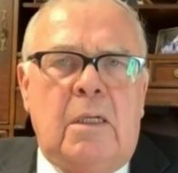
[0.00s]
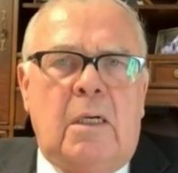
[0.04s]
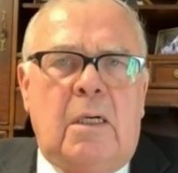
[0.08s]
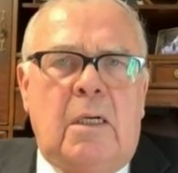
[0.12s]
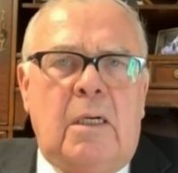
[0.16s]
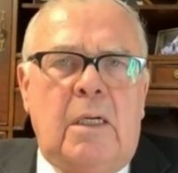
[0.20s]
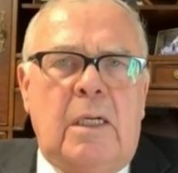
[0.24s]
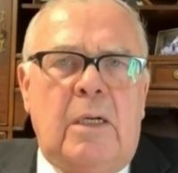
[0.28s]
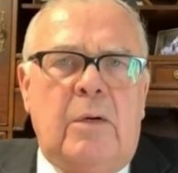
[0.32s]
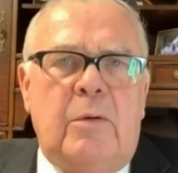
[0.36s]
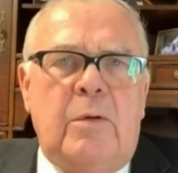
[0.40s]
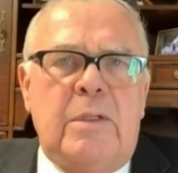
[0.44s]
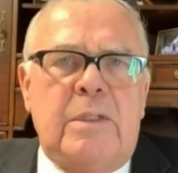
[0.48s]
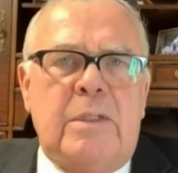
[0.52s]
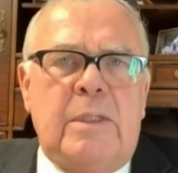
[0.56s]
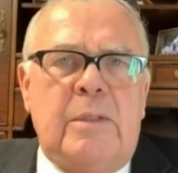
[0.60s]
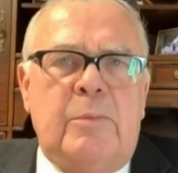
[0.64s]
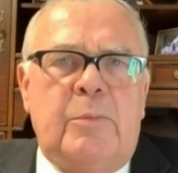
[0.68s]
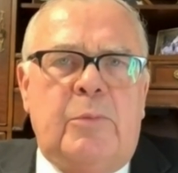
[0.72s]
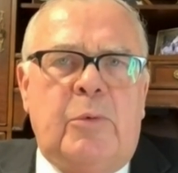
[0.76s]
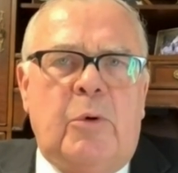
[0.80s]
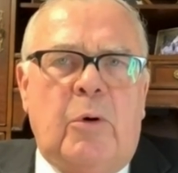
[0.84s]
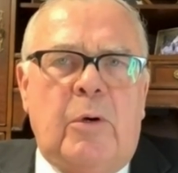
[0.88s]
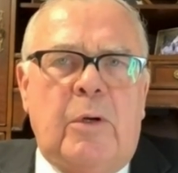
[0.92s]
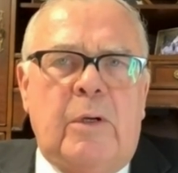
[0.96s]
it was
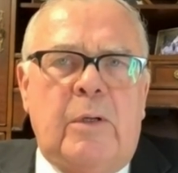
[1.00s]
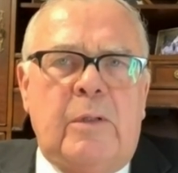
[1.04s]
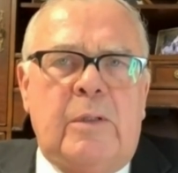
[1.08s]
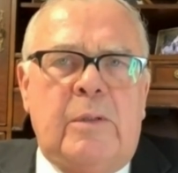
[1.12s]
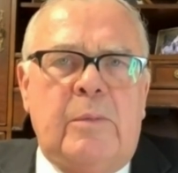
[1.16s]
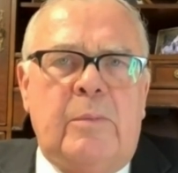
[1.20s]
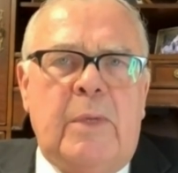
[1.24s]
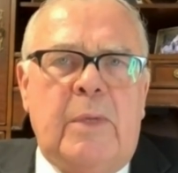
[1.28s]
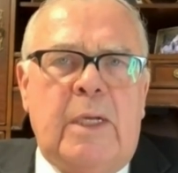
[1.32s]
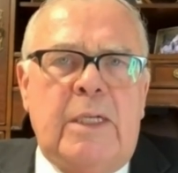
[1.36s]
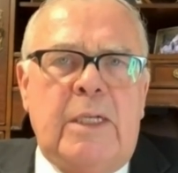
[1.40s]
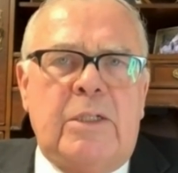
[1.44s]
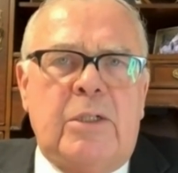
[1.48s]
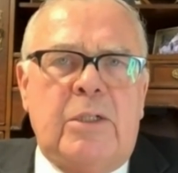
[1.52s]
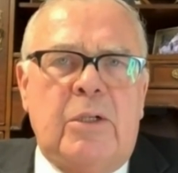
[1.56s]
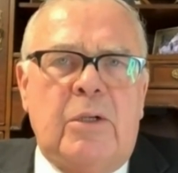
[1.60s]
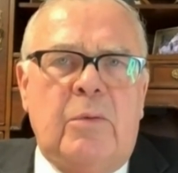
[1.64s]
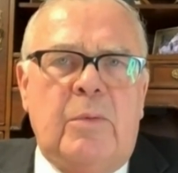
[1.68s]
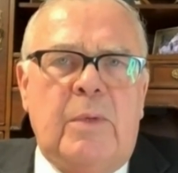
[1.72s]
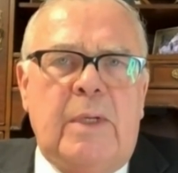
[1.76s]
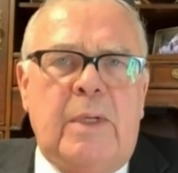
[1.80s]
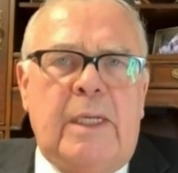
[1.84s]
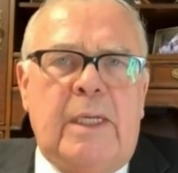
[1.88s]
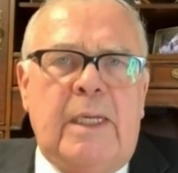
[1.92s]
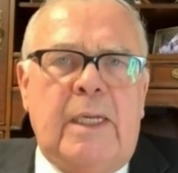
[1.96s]
important to make sure
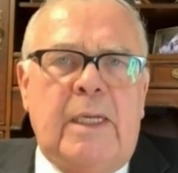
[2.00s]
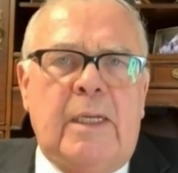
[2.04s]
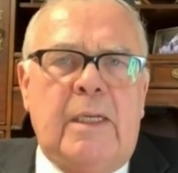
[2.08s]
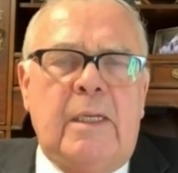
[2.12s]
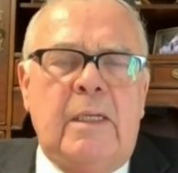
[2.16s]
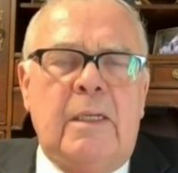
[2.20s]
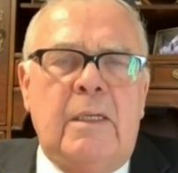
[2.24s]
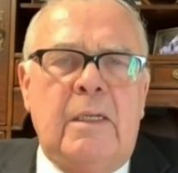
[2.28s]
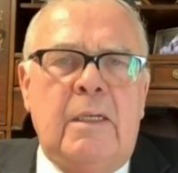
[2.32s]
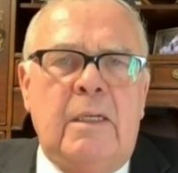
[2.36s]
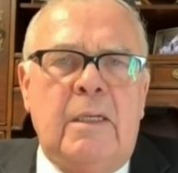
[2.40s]
we get